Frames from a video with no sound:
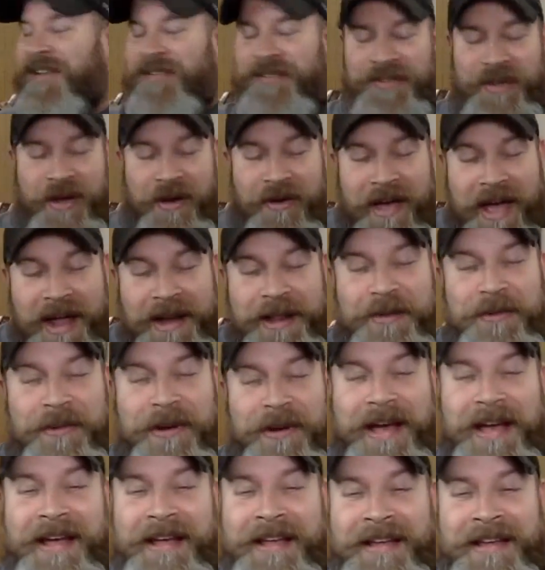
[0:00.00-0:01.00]
So
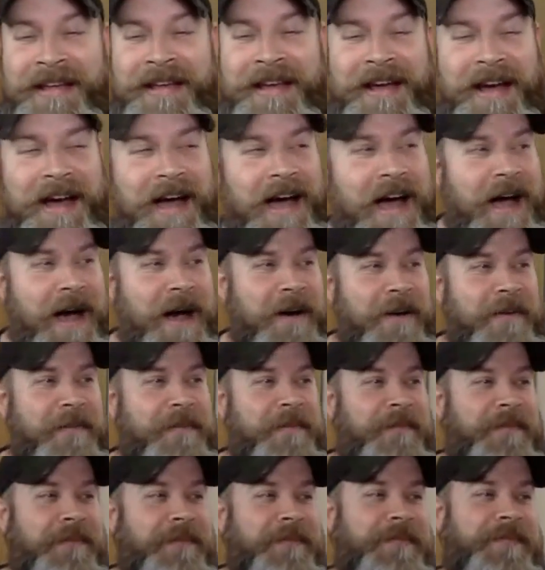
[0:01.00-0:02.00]
anyway,
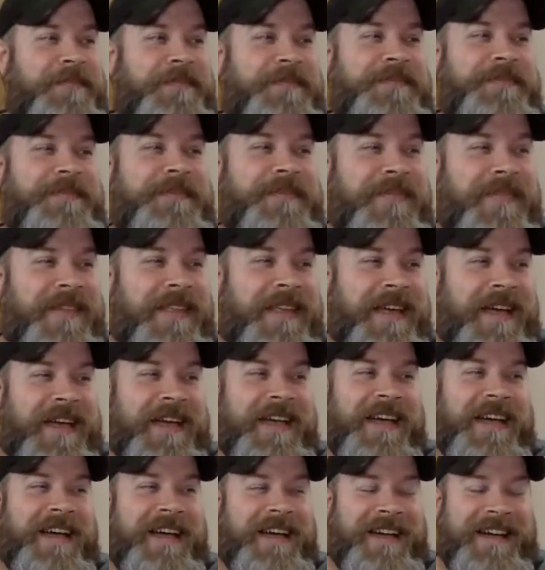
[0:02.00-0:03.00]
I
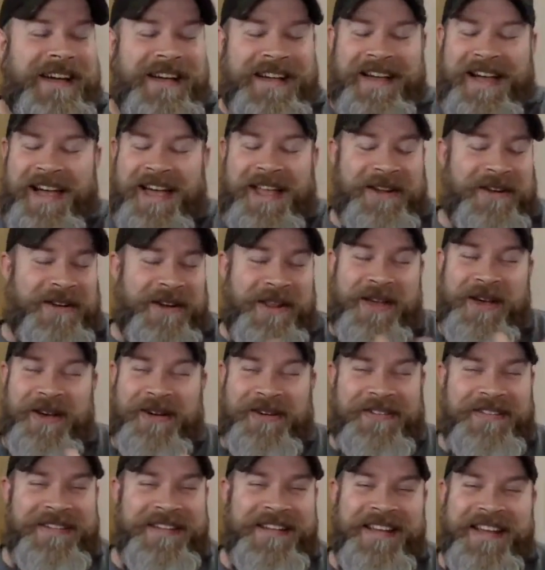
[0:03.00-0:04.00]
don't
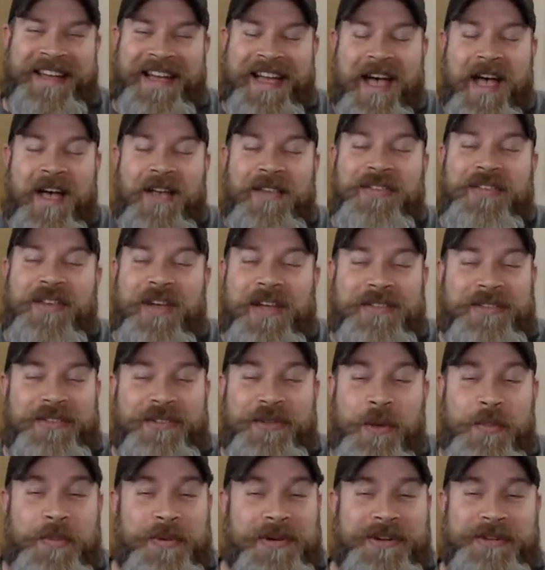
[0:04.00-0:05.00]
know. So that's
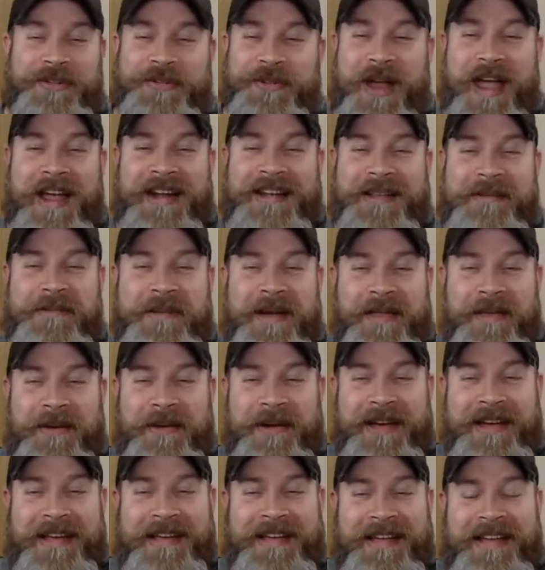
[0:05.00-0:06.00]
super distracting, by the
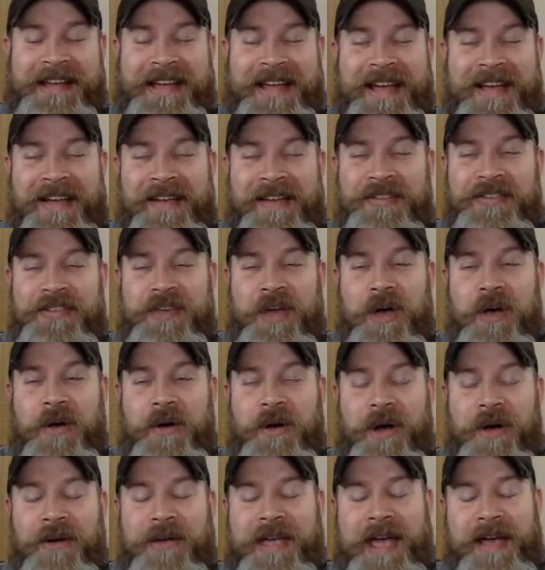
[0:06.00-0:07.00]
way.
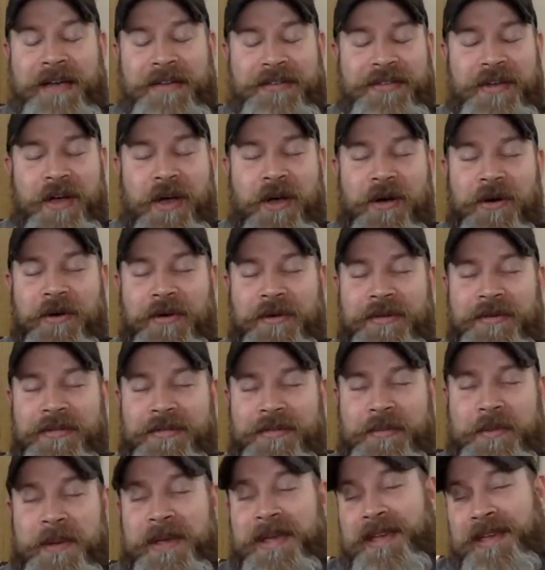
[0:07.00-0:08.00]
So, okay. So
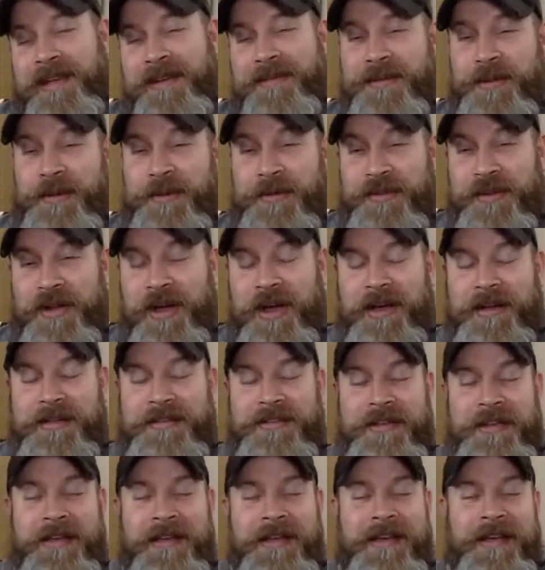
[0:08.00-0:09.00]
speaking of loose
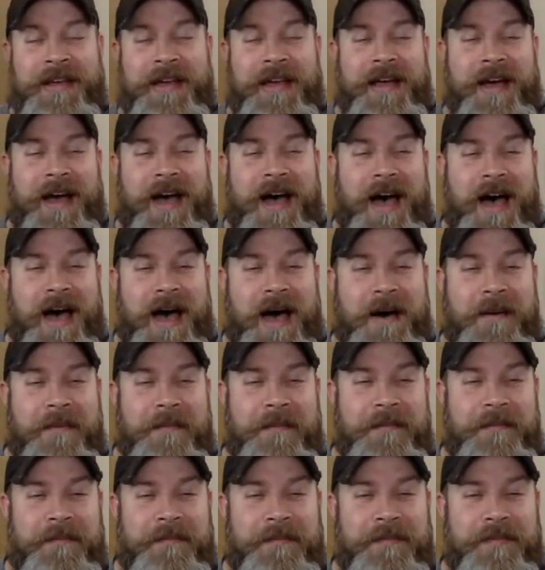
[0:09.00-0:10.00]
dogs,
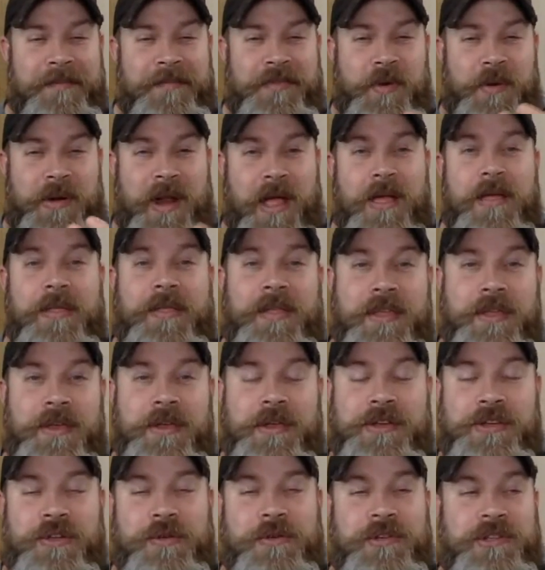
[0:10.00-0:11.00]
so another thing
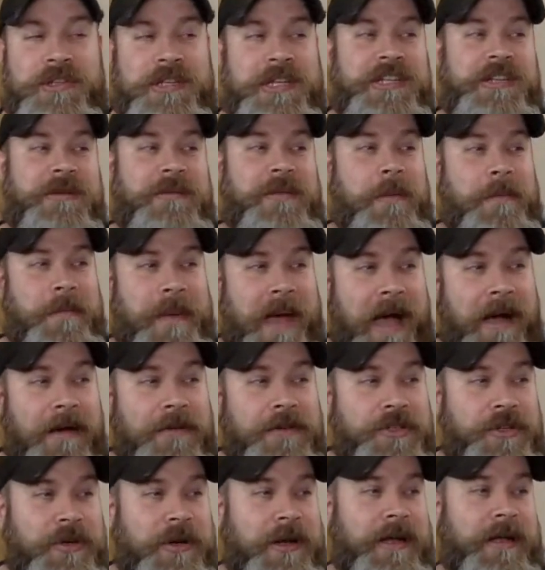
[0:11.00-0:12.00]
you can do is teach them the
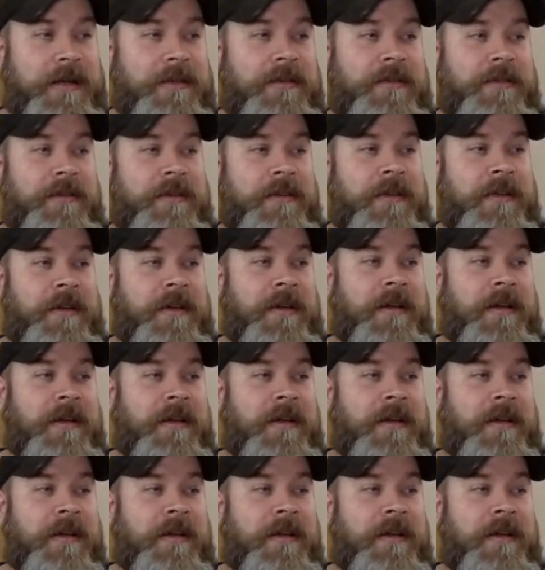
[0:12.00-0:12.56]
boundaries.